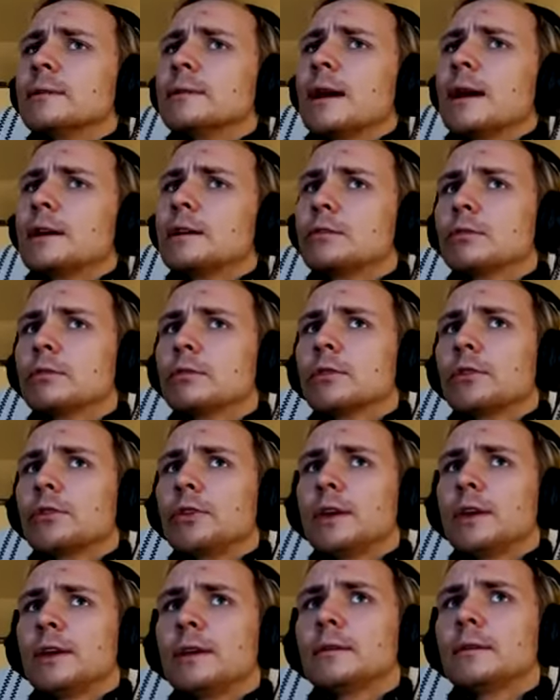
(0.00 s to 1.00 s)
I don't
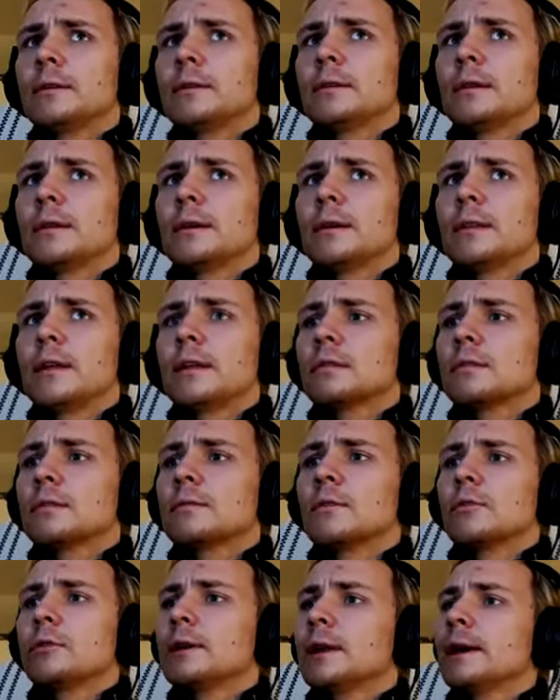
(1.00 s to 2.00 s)
think that's
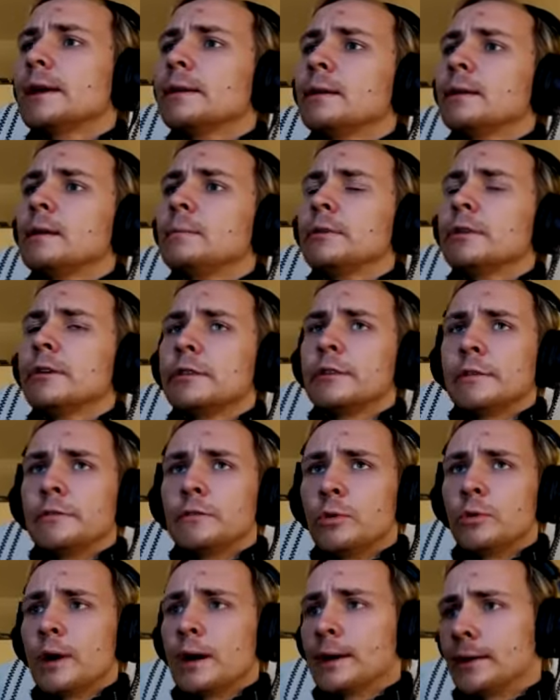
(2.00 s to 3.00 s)
very likely, because if
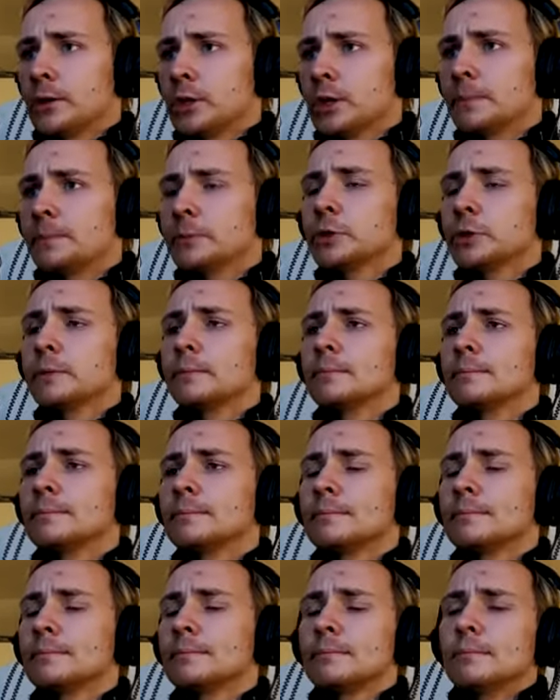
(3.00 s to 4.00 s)
you are an Egyptian,
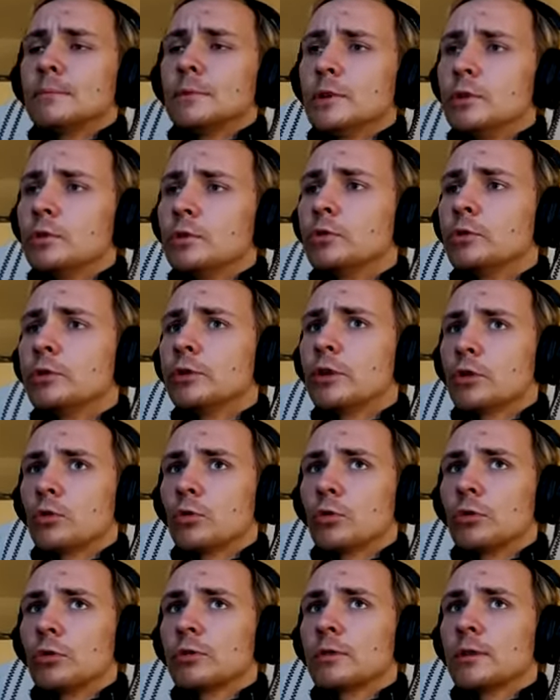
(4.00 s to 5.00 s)
you could
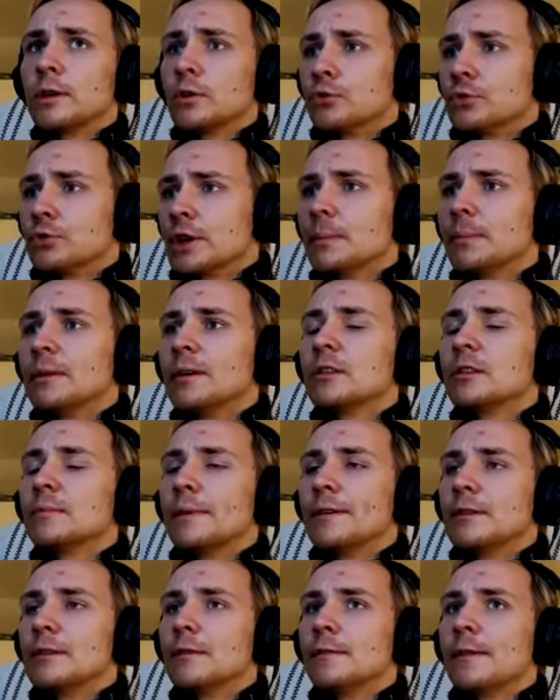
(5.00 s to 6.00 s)
source incredibly
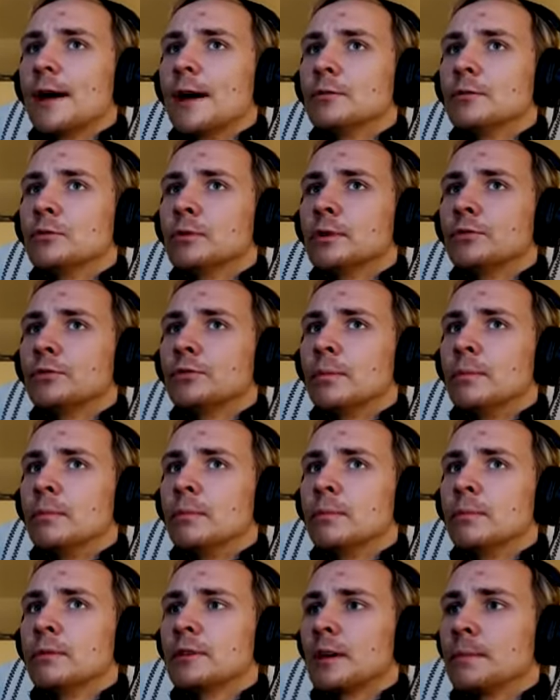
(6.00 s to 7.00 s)
expensive ivory from
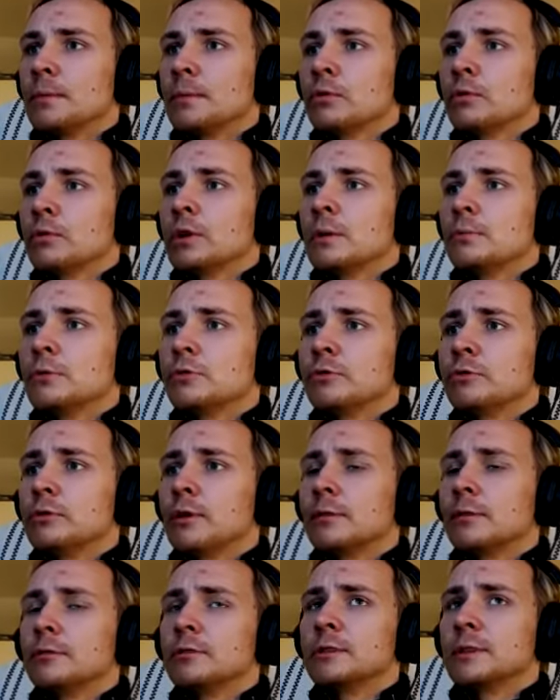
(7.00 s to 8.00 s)
Siberia, but you could
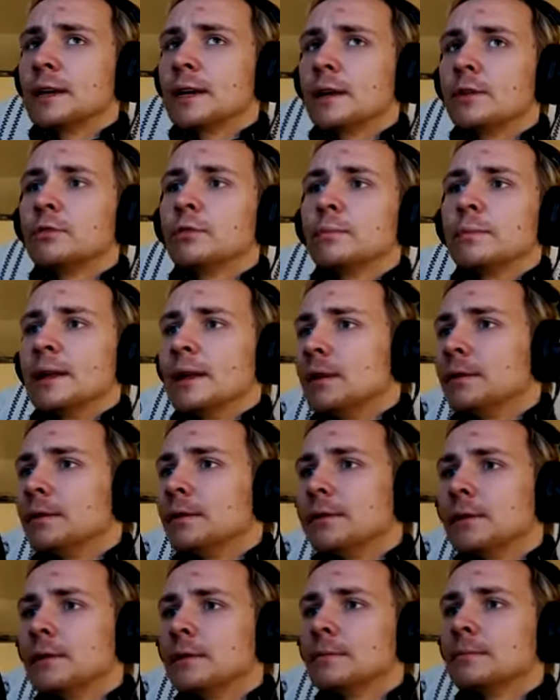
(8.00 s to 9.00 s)
also just get it from an
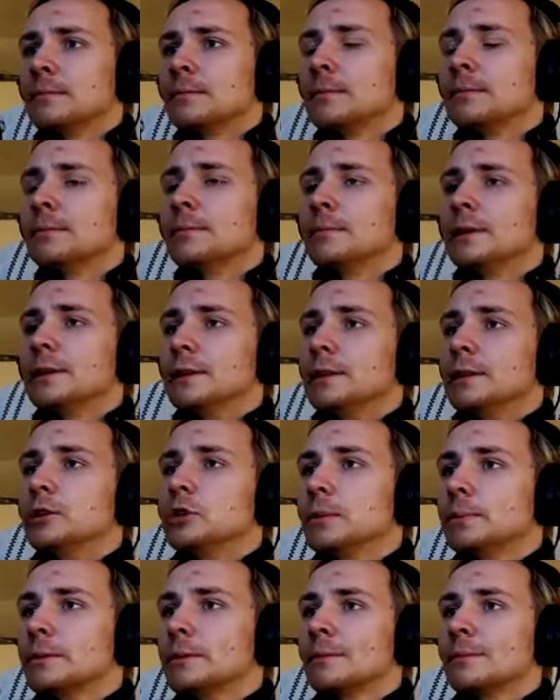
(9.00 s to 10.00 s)
elephant in Egypt.